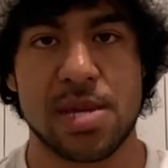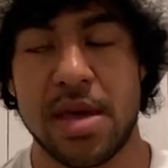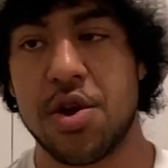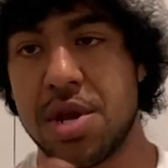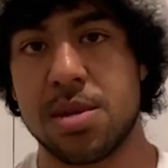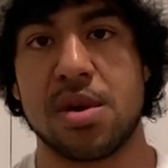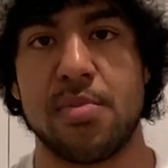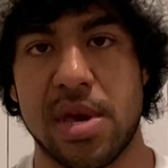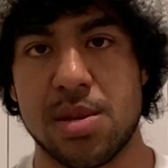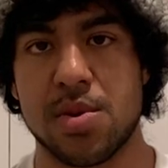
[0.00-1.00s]
Energy is
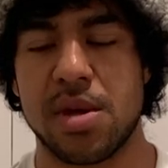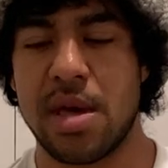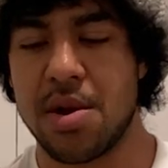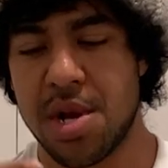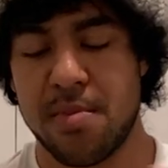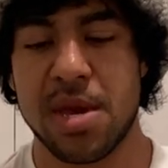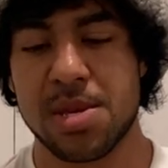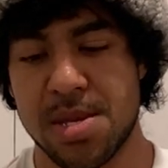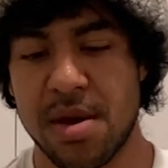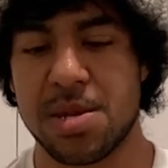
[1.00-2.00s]
coming into it, energy makes
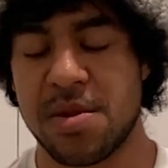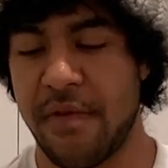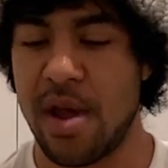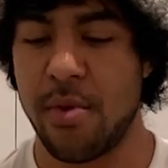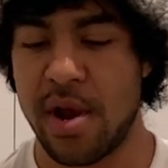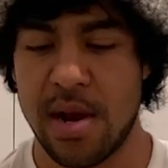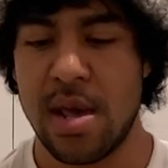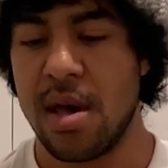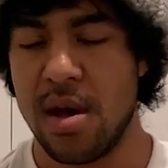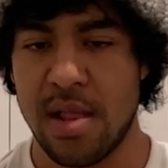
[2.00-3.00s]
the tungsten vibrate
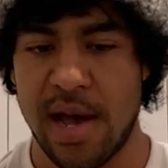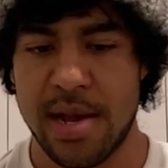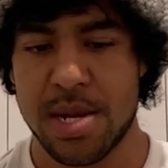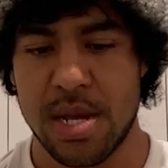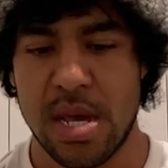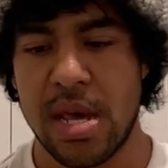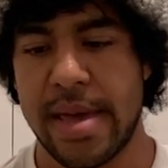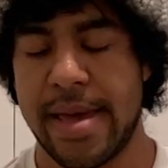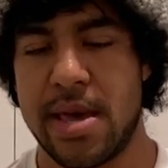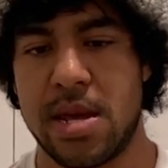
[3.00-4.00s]
a lot,
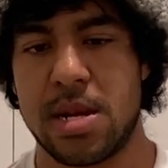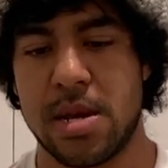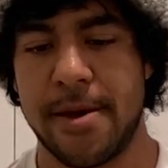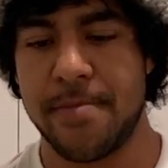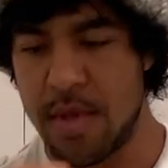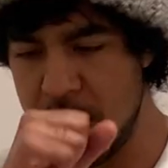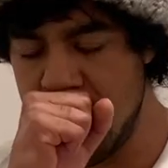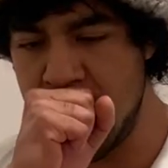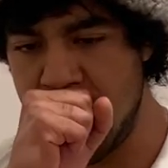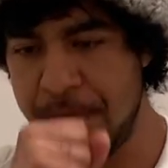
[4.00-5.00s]
and
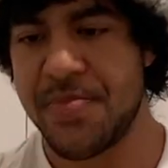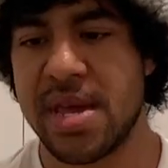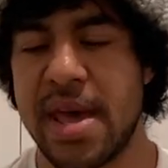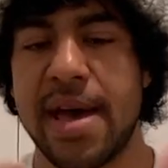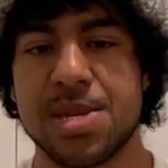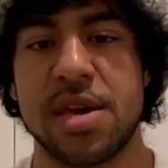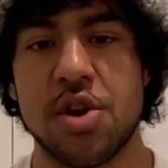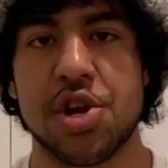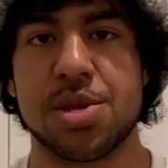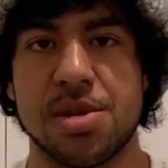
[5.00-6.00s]
it adds
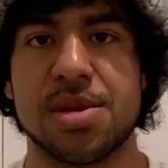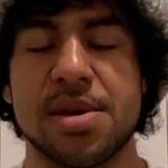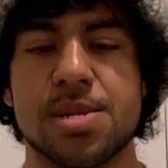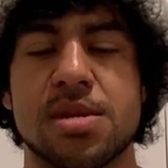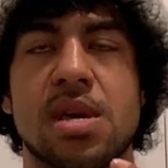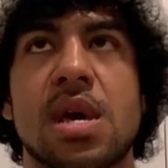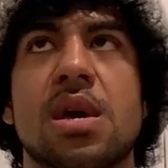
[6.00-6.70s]
energy to the tungsten.